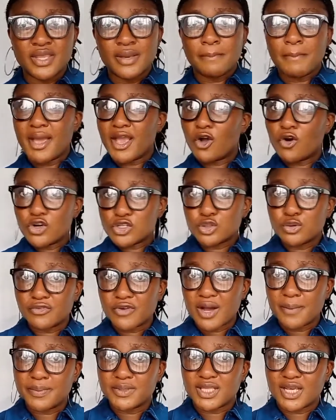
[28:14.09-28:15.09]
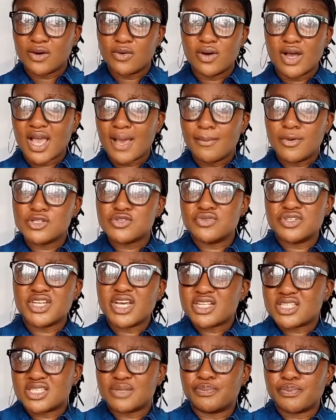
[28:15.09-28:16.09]
my cost of capital, I must
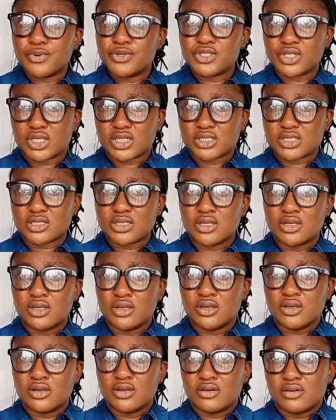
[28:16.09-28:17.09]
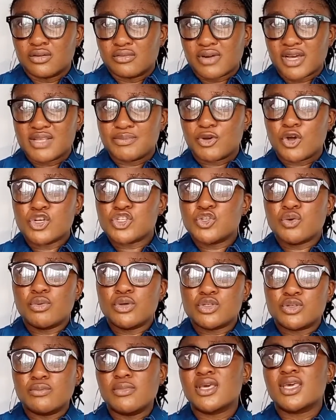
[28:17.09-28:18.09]
reject the project, right? Because you don't
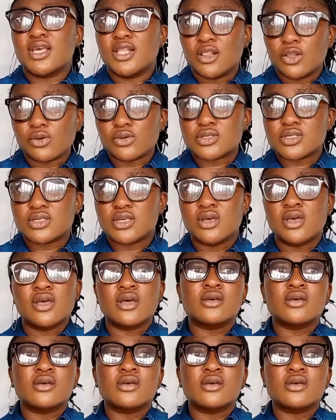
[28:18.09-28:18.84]
want to make a loss.